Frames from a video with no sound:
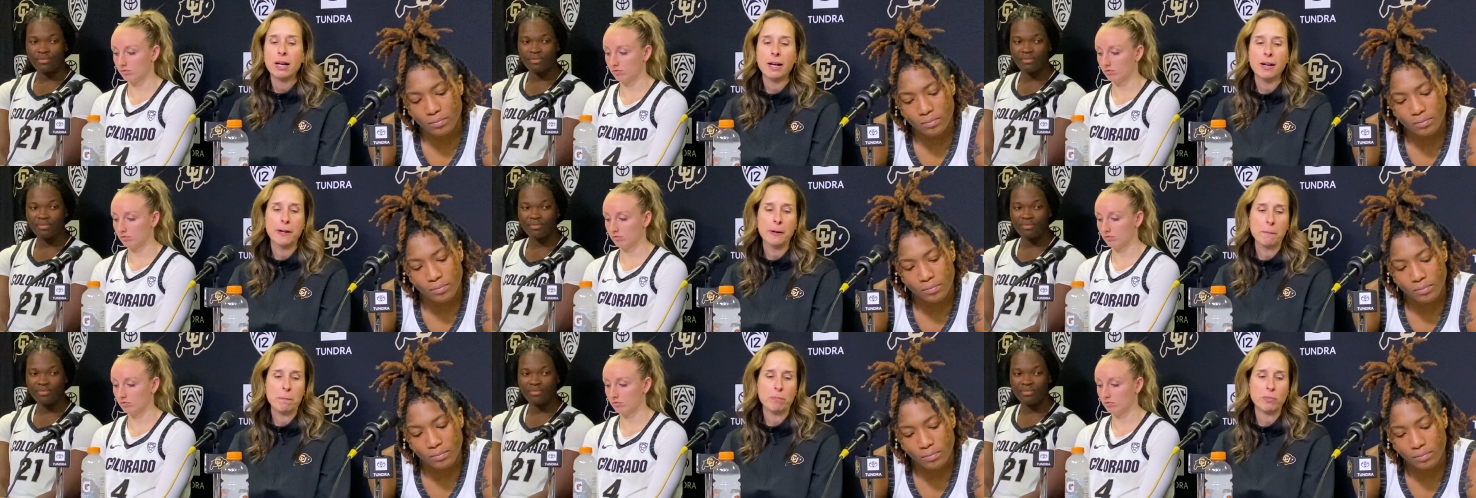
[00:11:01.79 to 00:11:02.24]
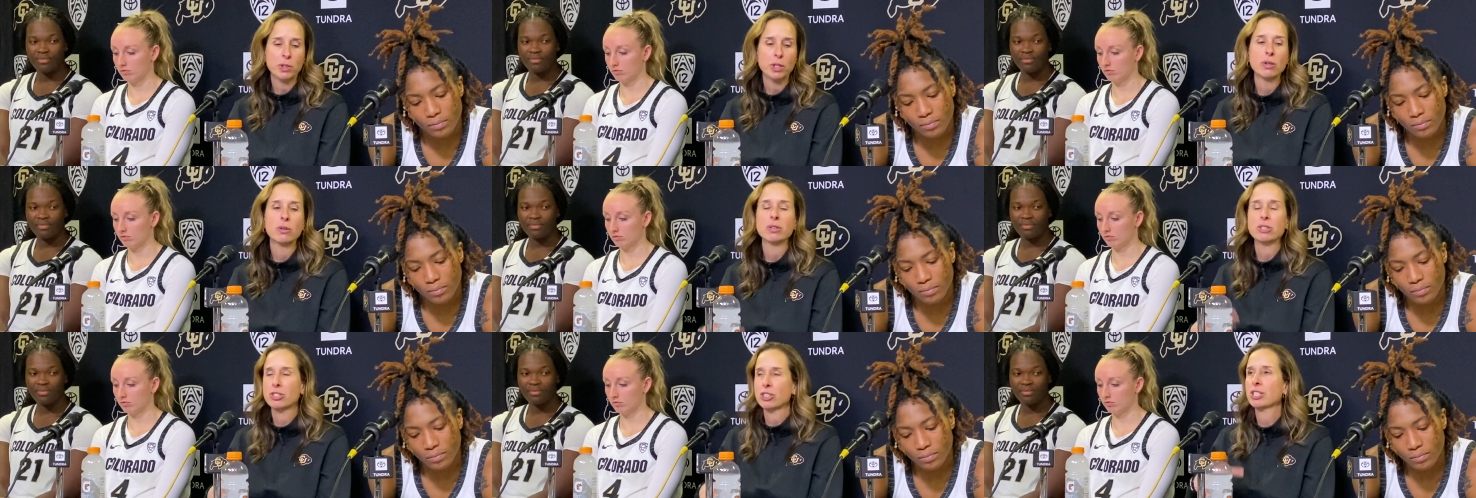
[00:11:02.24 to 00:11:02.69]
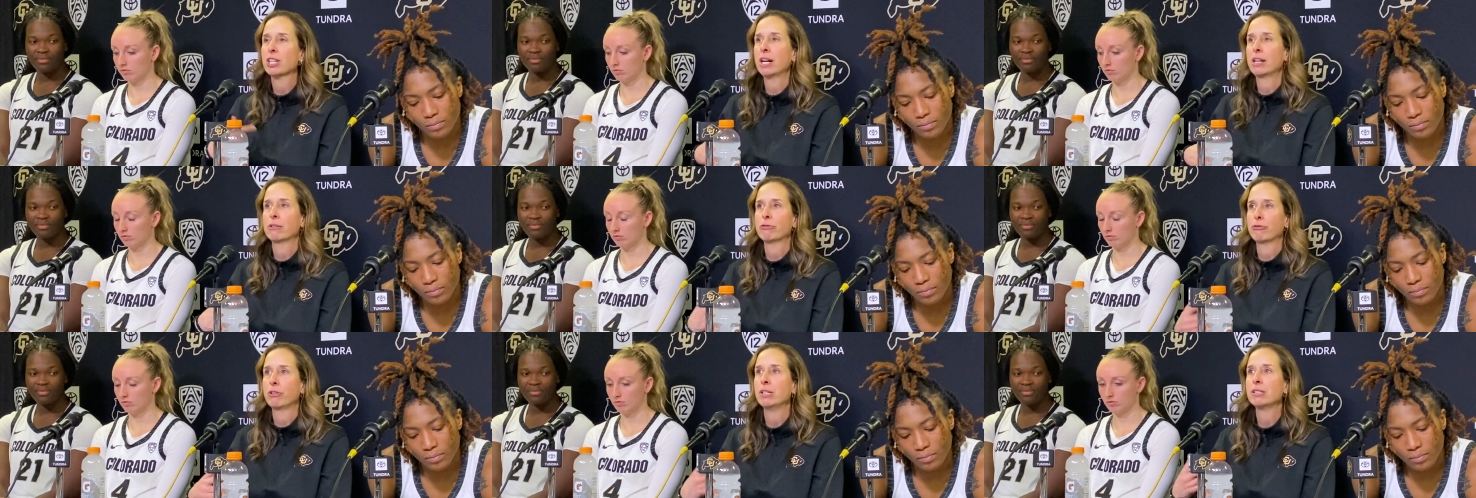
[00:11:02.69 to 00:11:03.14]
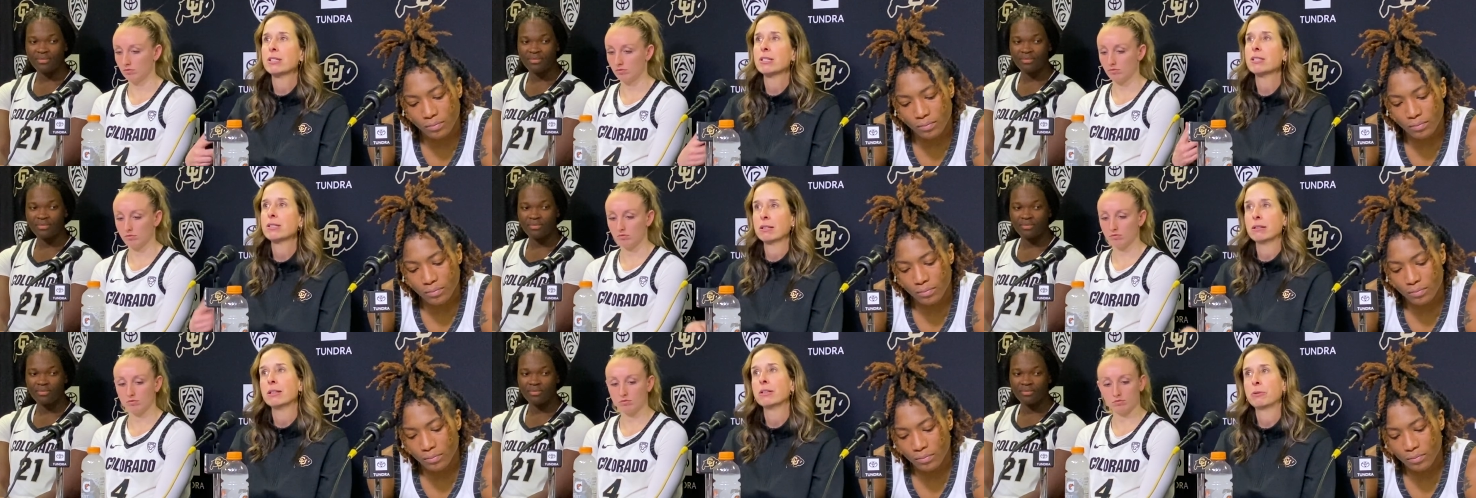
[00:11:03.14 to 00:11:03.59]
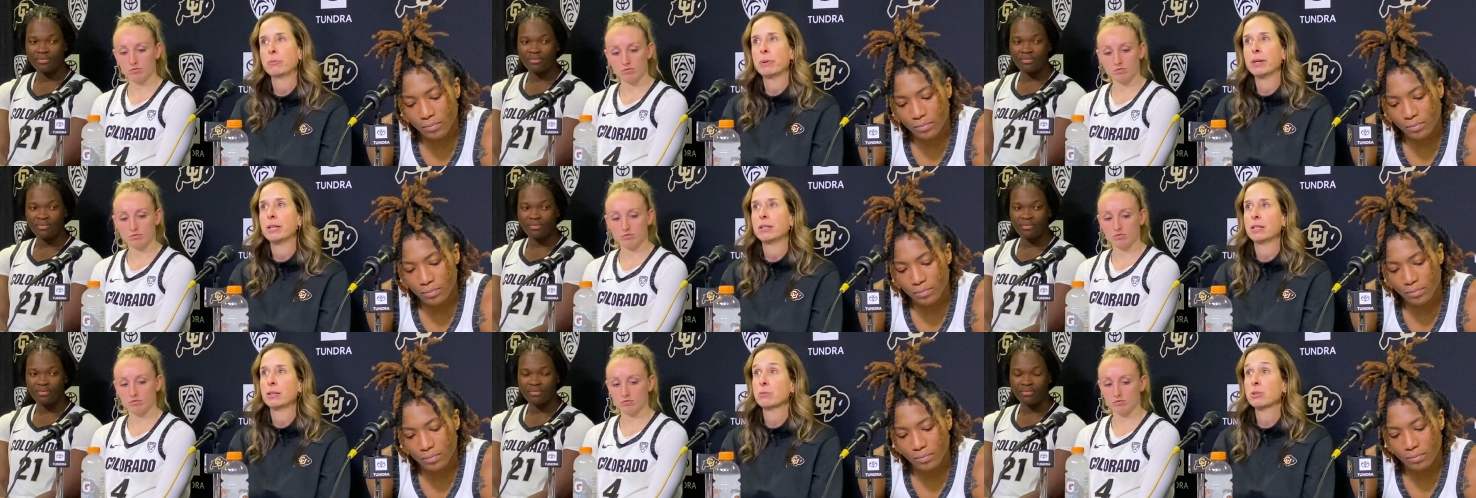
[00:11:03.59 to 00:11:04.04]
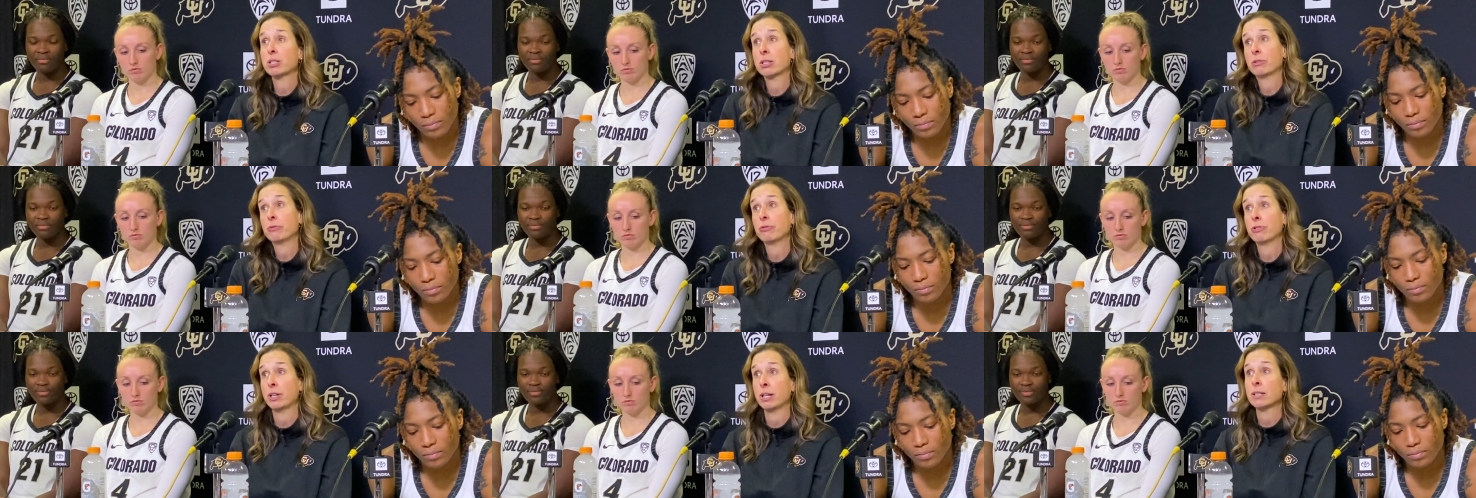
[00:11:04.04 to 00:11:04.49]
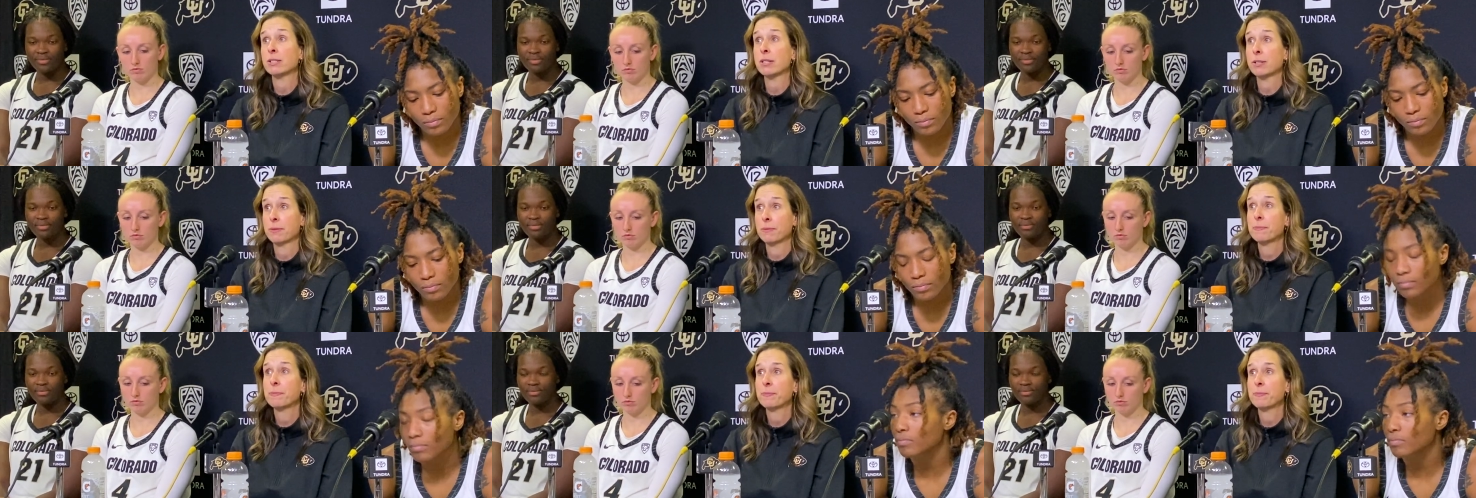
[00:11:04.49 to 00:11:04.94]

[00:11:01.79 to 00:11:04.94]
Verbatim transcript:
Speaker 1: um, you know, it just kind of frenzies a little bit, and it was good for us.